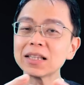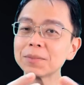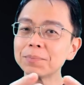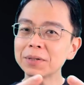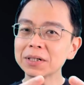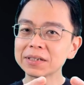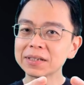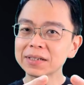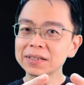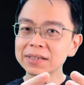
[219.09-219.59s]
and the
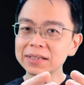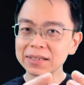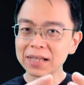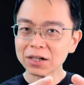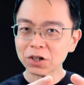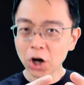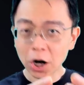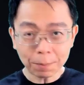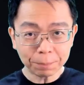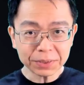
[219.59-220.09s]
person's
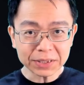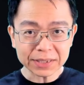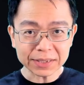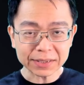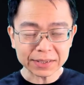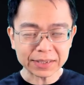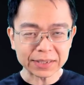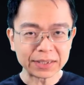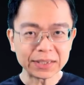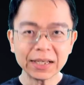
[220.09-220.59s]

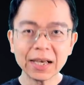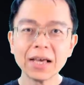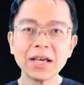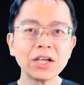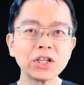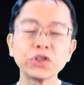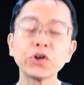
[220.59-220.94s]
competency,